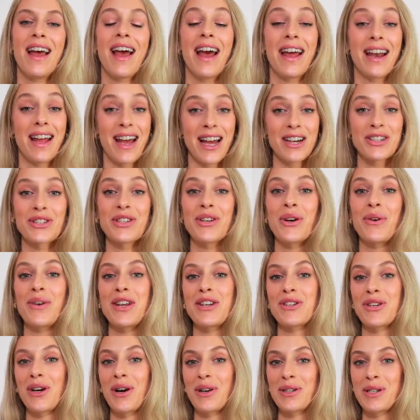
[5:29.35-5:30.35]
and I actually already
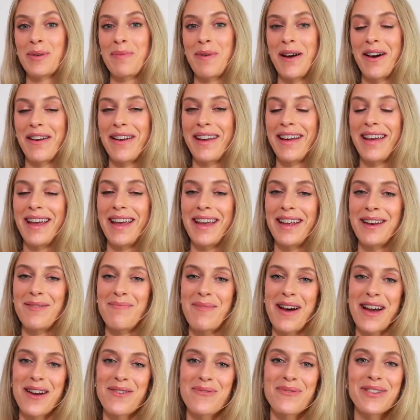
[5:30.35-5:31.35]
talked about it in
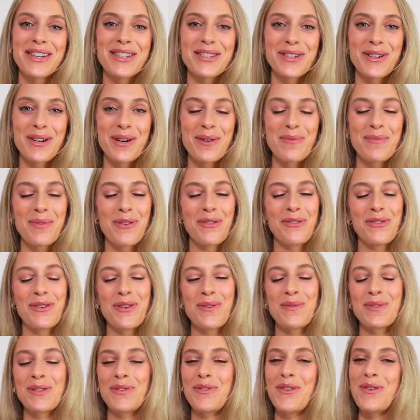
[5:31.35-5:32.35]
my winter
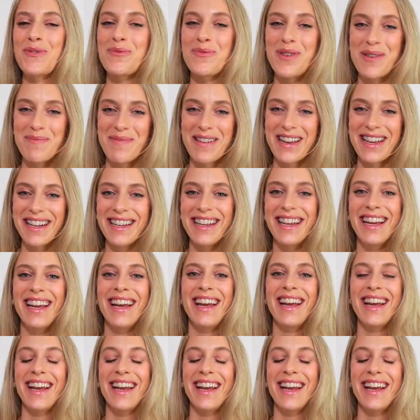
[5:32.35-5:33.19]
perfumes for women.